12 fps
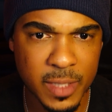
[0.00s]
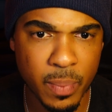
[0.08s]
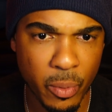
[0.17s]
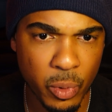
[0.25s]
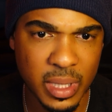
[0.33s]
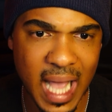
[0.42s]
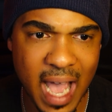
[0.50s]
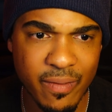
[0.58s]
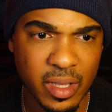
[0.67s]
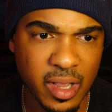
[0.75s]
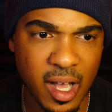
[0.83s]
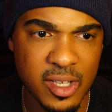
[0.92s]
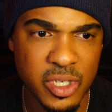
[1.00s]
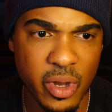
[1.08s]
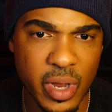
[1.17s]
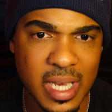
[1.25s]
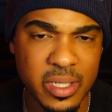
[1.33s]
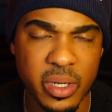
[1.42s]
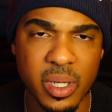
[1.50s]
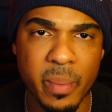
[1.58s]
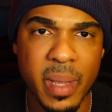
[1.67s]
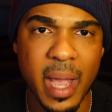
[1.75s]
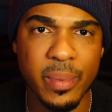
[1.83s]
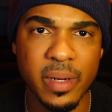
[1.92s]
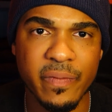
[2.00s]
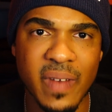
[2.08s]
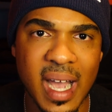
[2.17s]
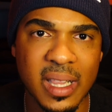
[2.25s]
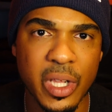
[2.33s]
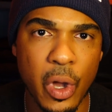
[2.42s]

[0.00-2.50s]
But with having Lonzo, he's going to be able to find